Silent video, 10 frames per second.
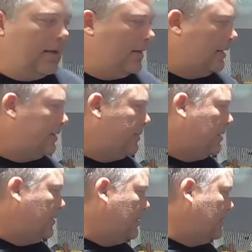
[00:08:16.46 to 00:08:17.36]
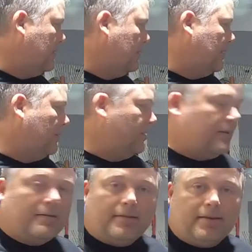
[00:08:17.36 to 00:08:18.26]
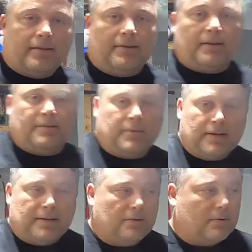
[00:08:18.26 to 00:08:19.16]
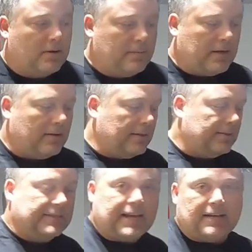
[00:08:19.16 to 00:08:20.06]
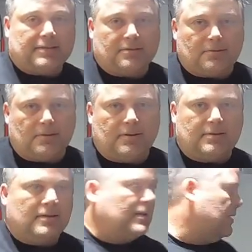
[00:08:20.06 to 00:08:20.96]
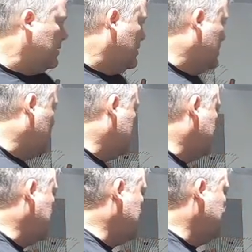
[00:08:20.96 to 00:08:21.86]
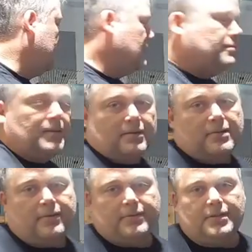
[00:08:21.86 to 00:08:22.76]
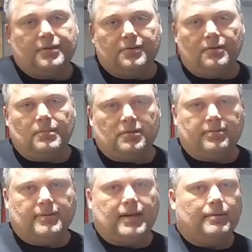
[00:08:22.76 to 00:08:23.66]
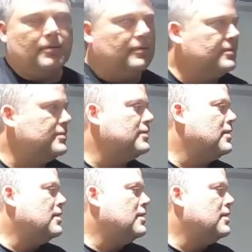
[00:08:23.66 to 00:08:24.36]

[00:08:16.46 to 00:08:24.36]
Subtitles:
And that's about it. The only other thing that you might need to worry about is data storage, especially if you're going to play around with 2 or multiple cameras.